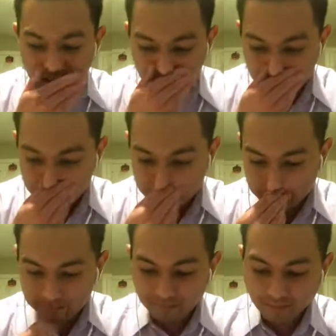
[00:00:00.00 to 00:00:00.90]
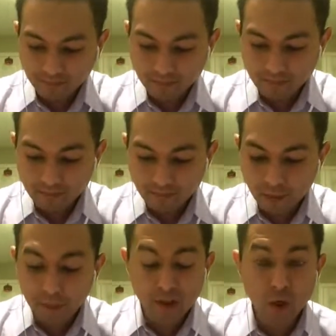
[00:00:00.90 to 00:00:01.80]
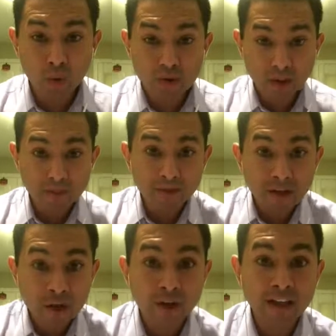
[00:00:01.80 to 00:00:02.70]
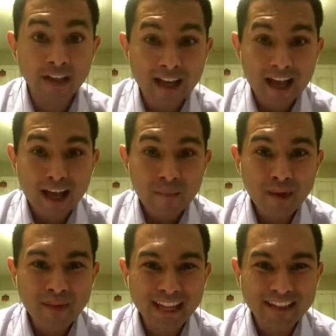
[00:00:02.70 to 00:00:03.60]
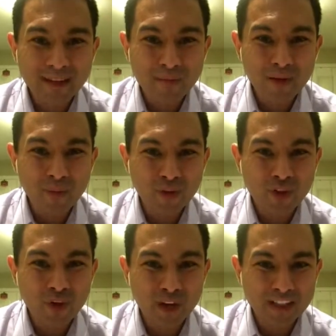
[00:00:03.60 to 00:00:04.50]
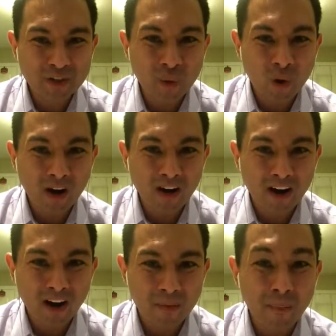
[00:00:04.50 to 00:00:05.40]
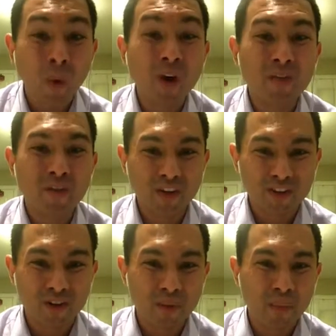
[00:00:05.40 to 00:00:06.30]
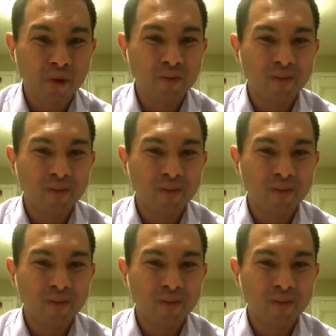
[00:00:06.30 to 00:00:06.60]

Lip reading: But in terms of agree, maybe that's something we should have raised to our board first, our board of